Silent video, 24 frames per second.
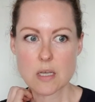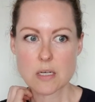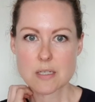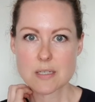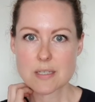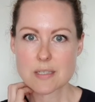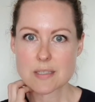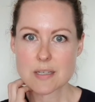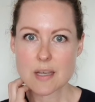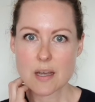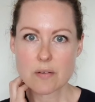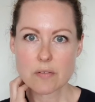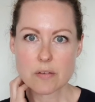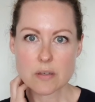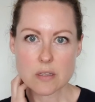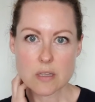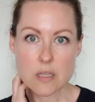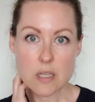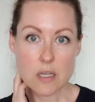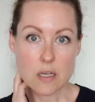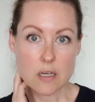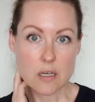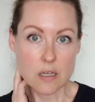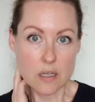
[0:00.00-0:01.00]
discovered
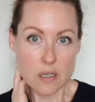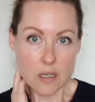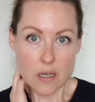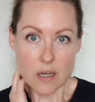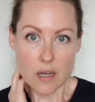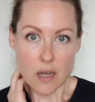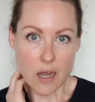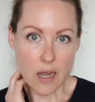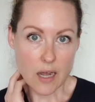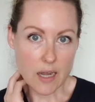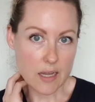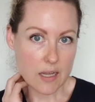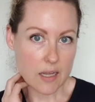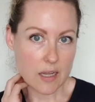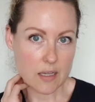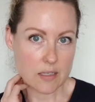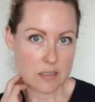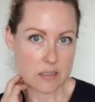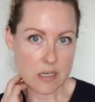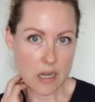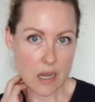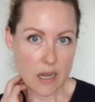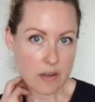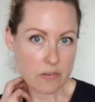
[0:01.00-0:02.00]
that I
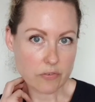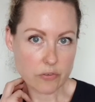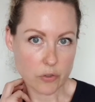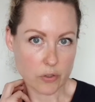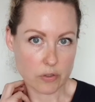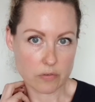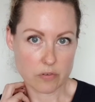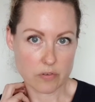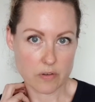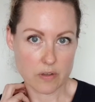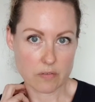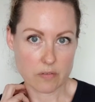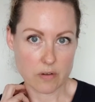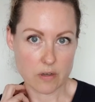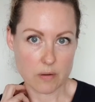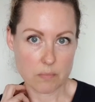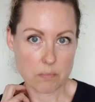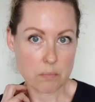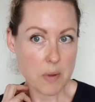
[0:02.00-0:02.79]
had typhoid fever,